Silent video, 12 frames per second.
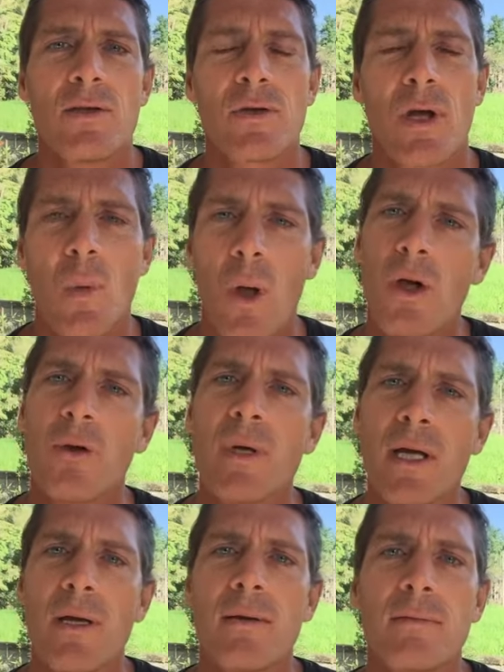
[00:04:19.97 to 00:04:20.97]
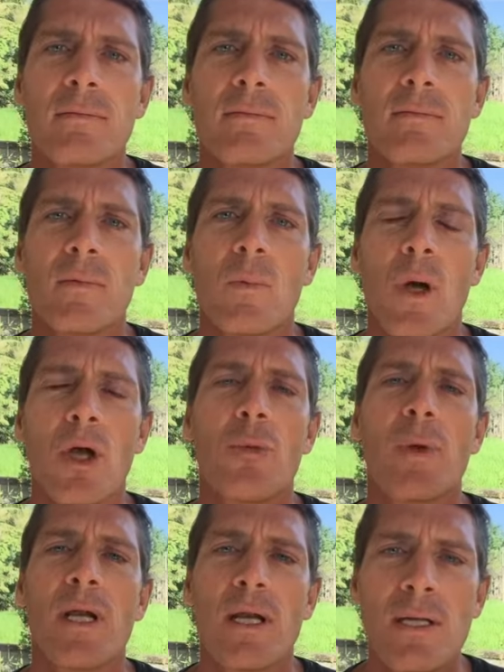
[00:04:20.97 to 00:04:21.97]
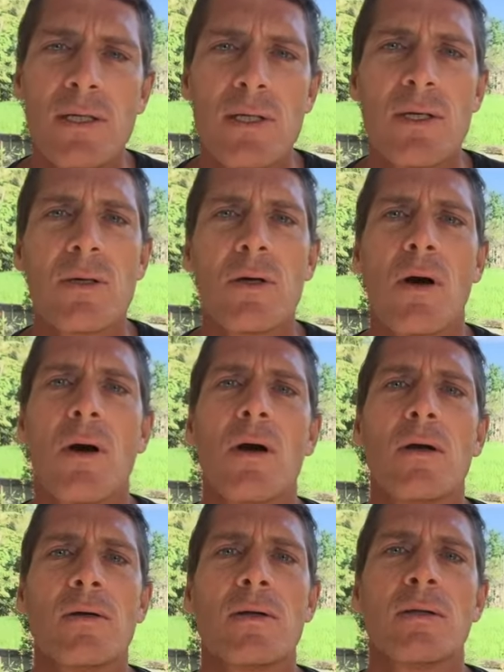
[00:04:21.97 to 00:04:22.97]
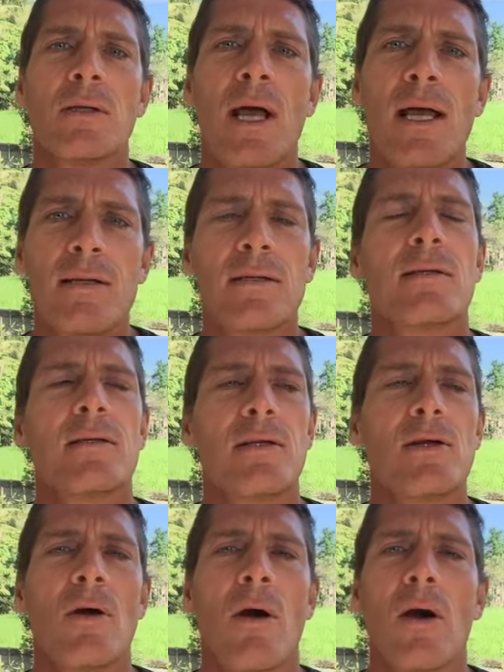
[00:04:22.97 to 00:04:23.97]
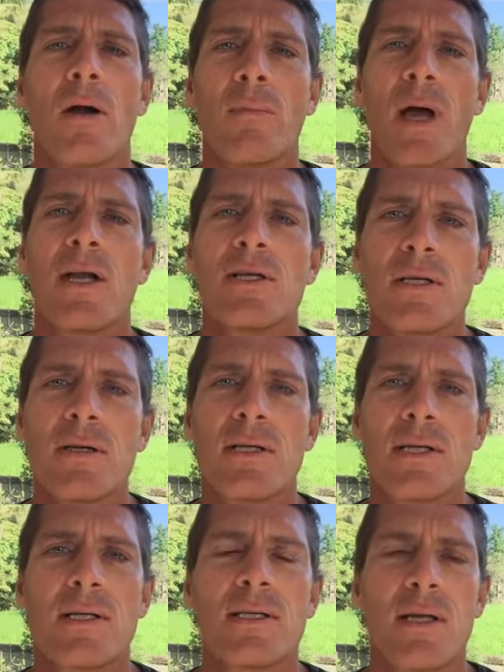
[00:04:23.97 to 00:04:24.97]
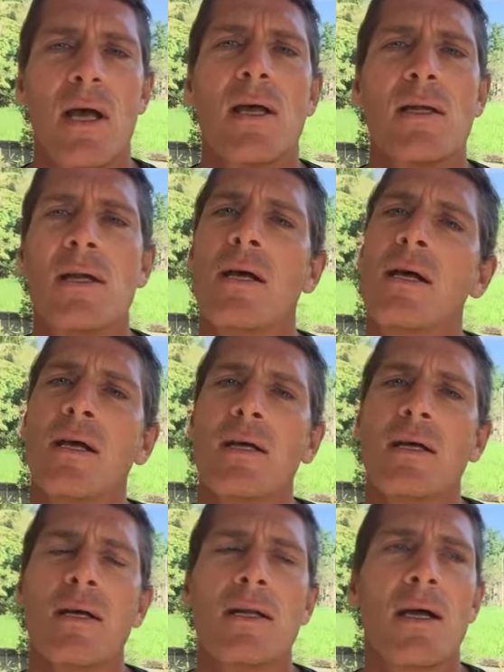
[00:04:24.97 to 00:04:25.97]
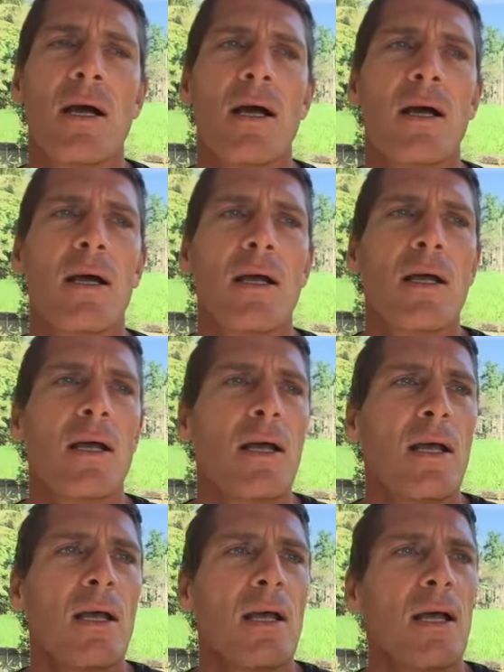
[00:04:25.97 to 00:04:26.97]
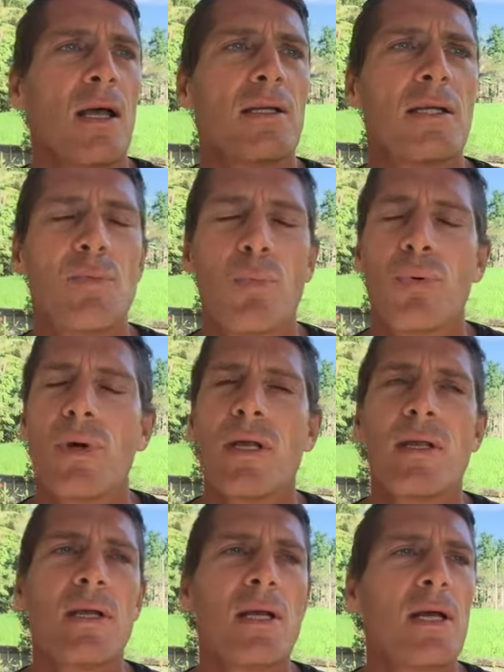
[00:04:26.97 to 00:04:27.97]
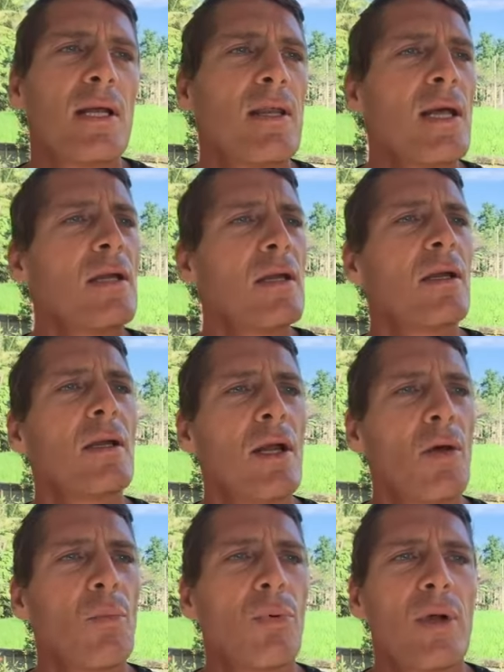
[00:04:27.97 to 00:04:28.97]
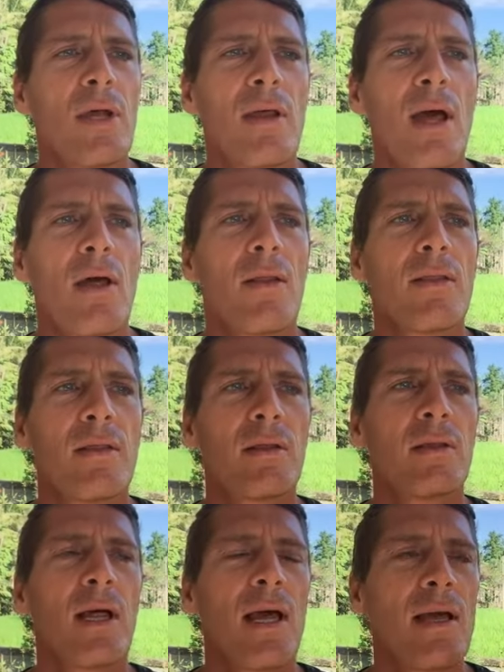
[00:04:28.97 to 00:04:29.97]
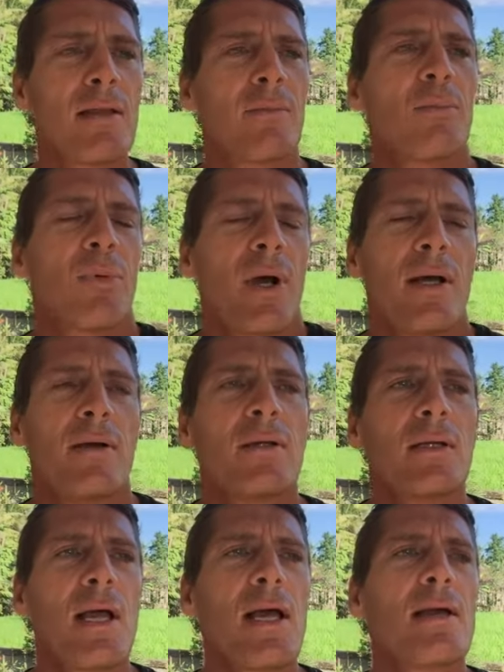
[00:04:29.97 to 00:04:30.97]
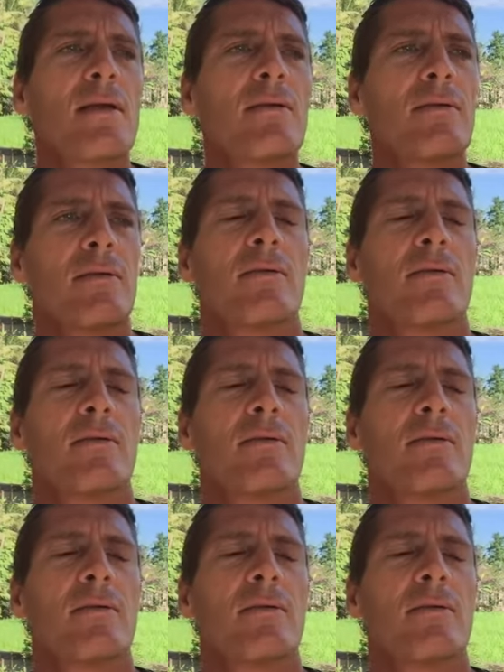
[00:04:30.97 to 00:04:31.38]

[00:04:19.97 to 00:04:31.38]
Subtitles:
Try welcoming it. Welcome it into your heart, the light in your heart. Imagine there's a sun in there. And just breathe it in, and then, breathe out the light, the brighter light